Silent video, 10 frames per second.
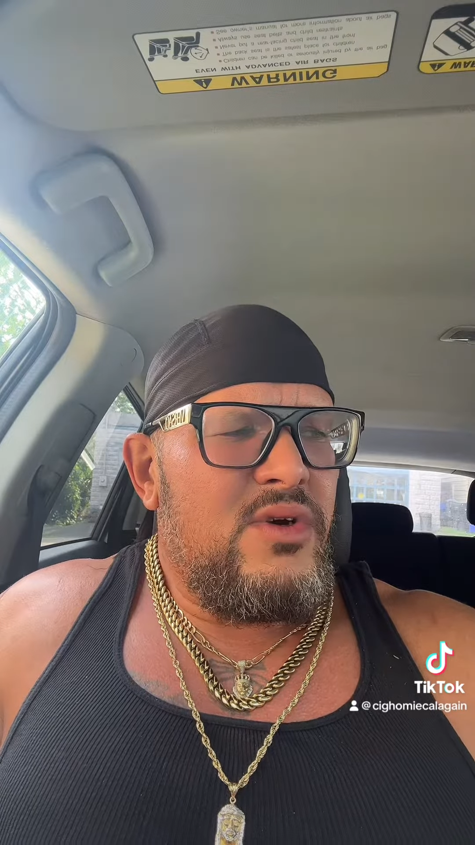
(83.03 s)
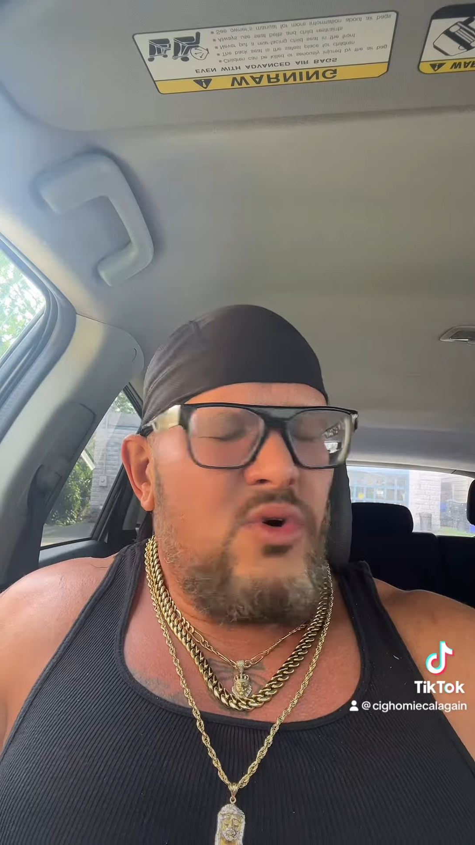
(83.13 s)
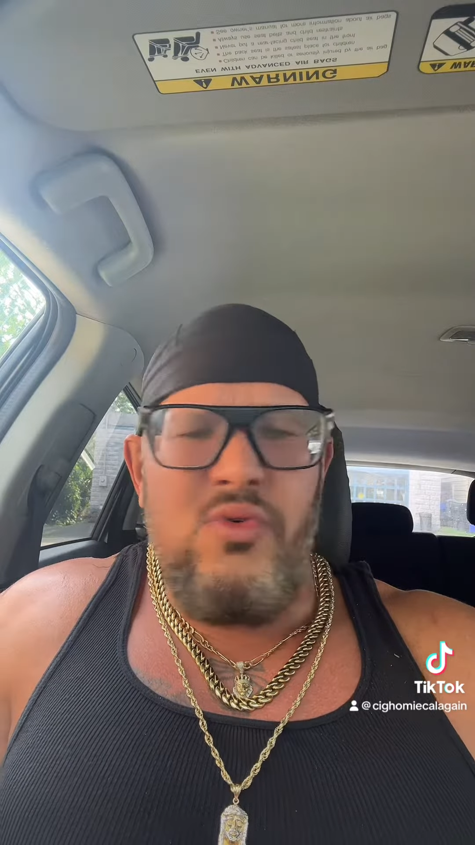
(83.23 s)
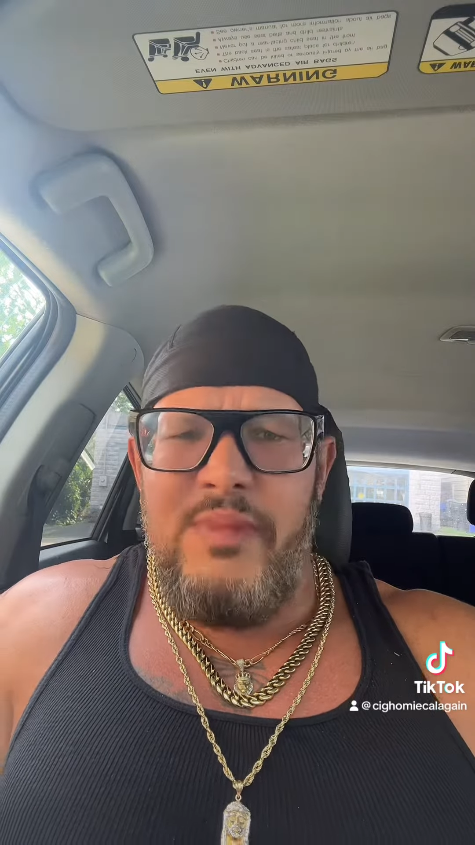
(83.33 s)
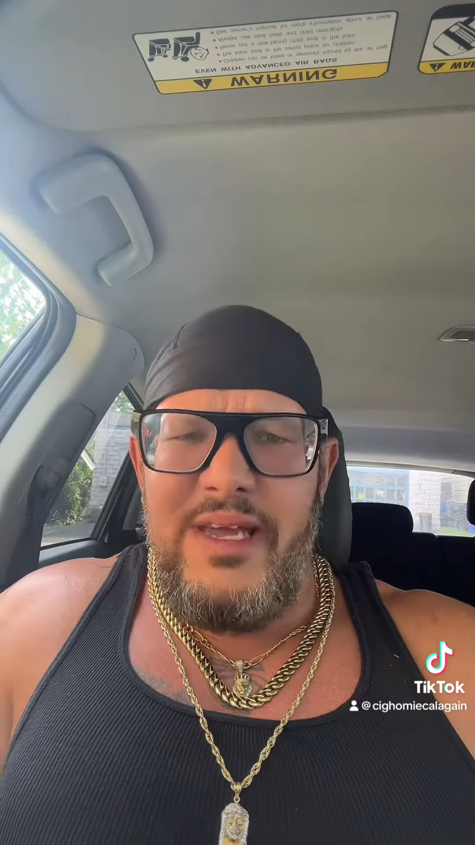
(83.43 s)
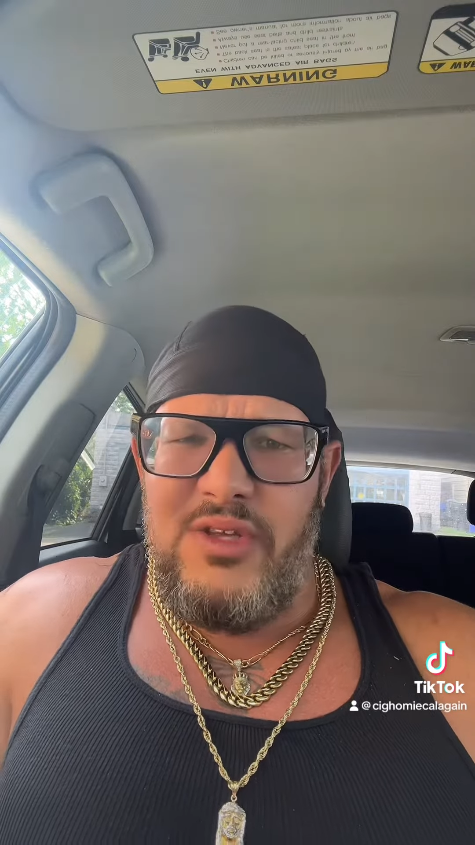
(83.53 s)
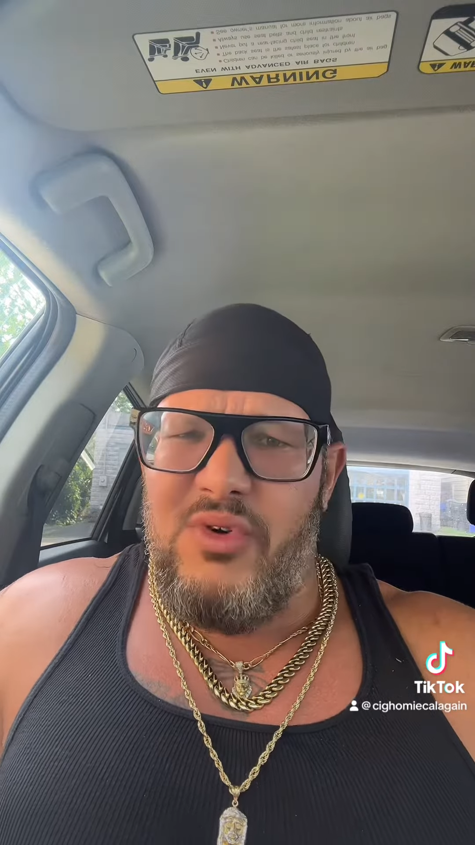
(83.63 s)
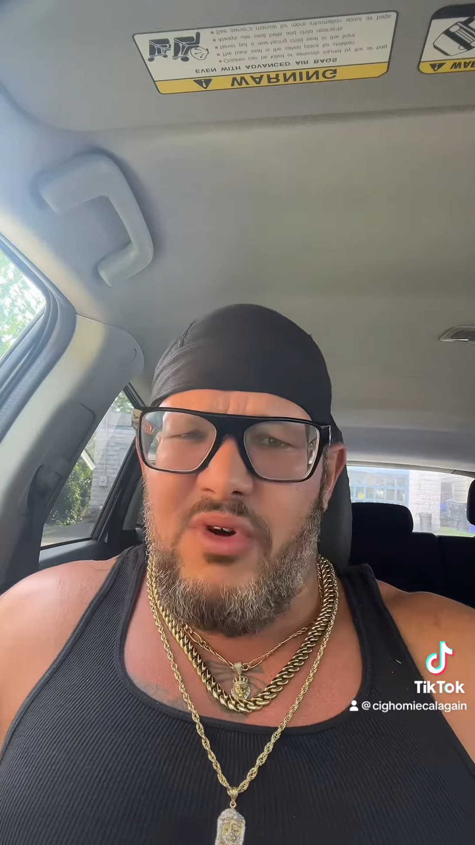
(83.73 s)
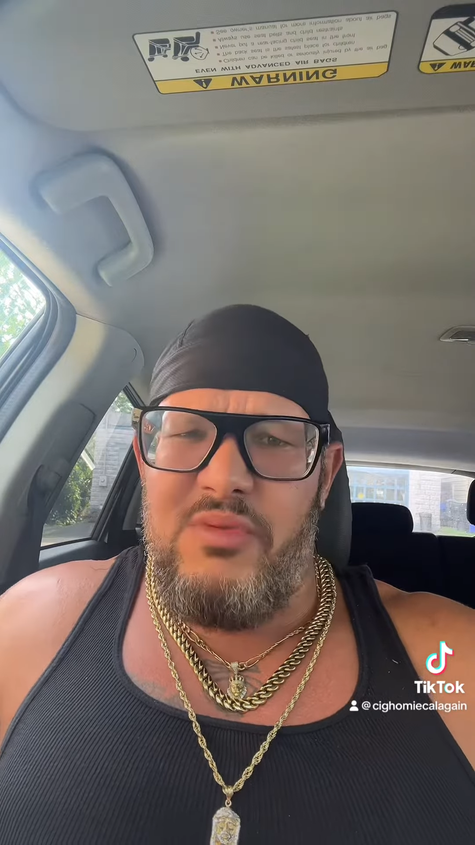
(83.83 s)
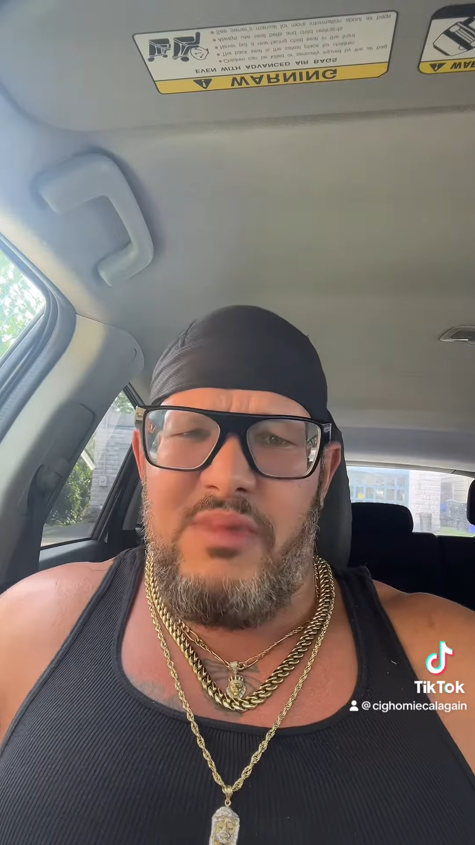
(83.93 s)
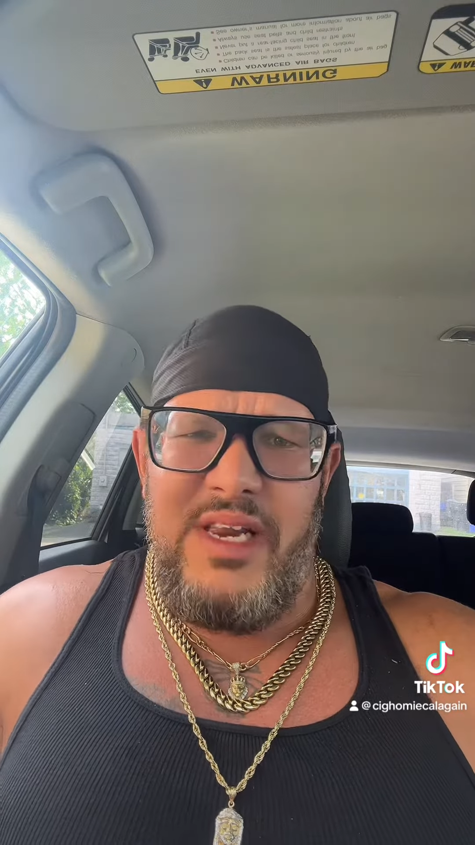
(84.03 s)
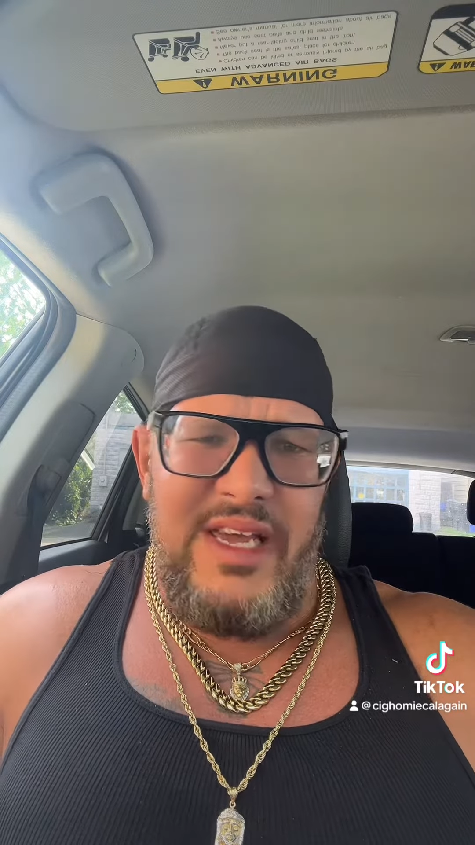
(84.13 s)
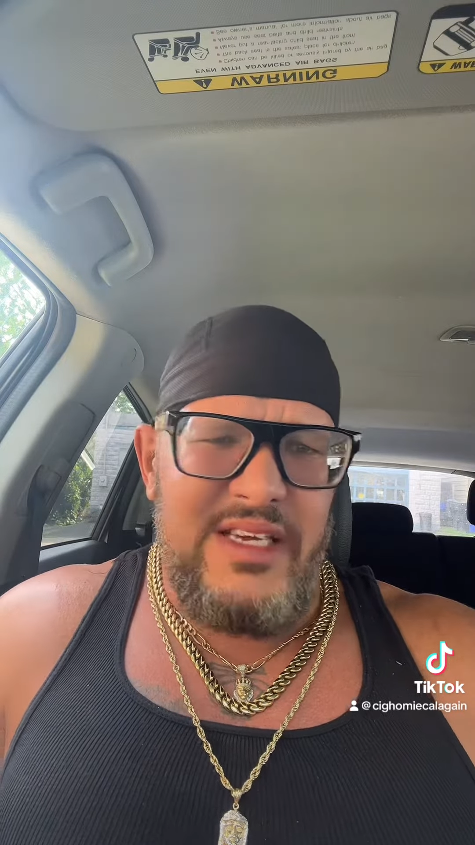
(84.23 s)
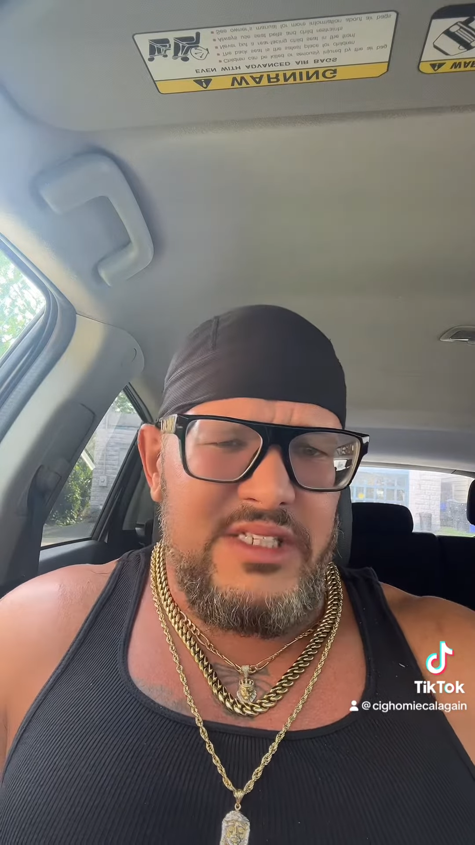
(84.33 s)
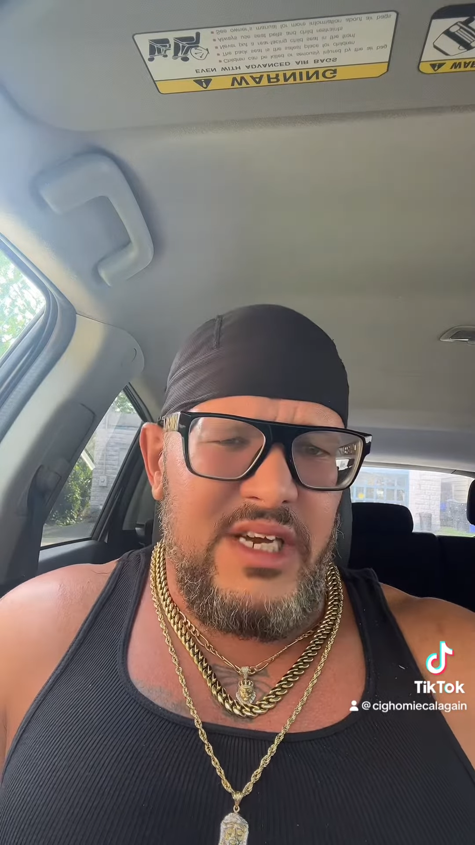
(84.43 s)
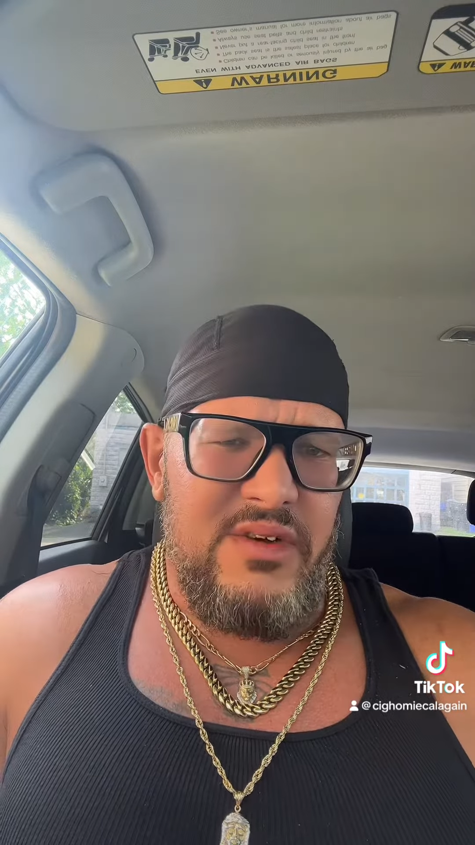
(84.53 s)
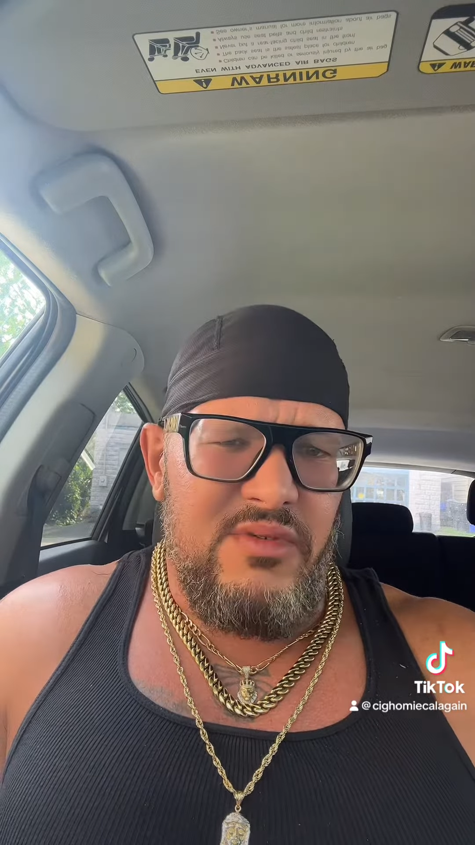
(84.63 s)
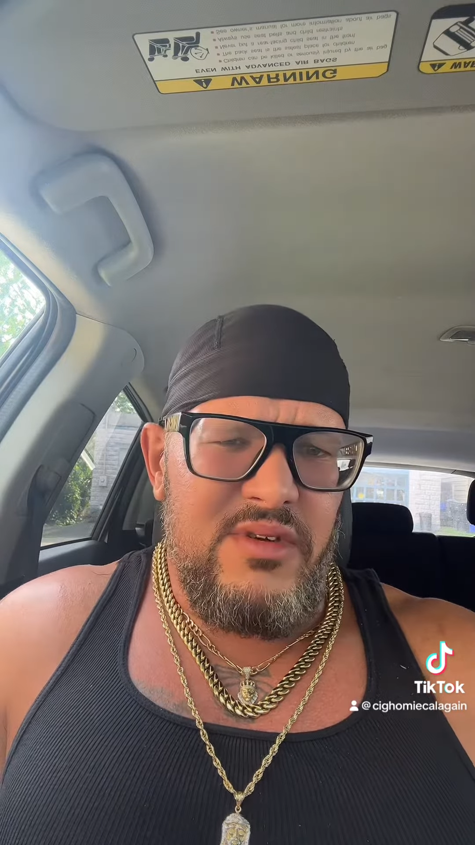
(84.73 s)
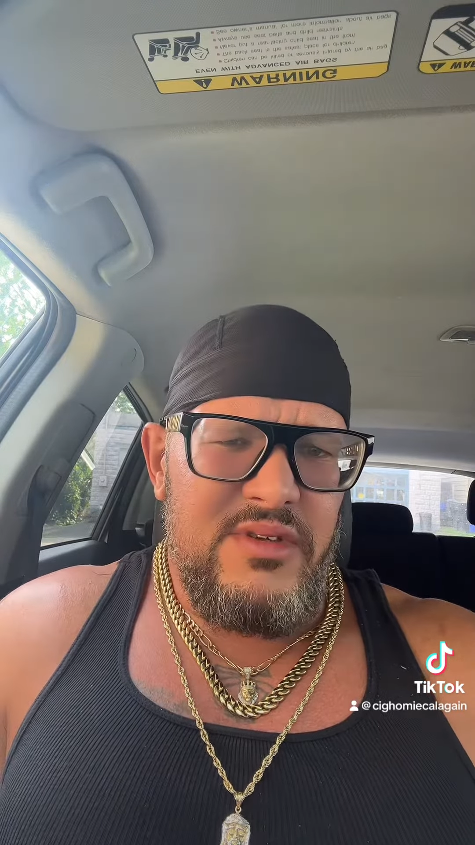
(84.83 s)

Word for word: who make their own money, etc.